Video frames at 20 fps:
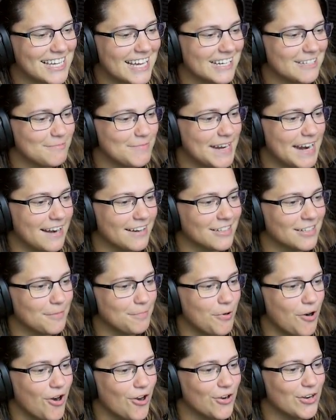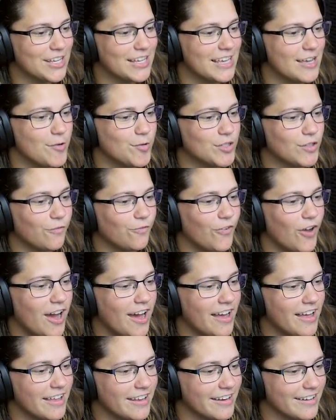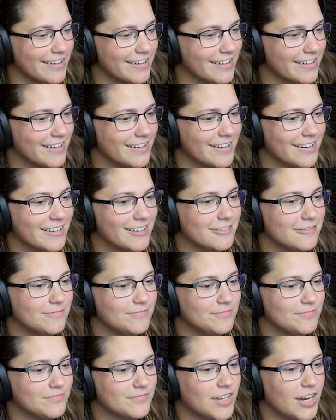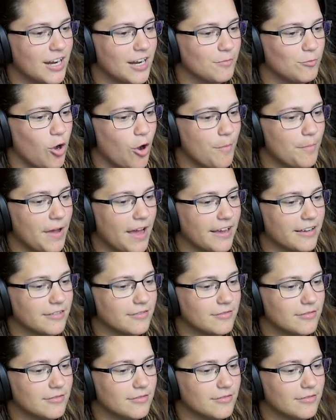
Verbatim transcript: kicked me out of the party. It was fun. Oh God! Right, What's going, going on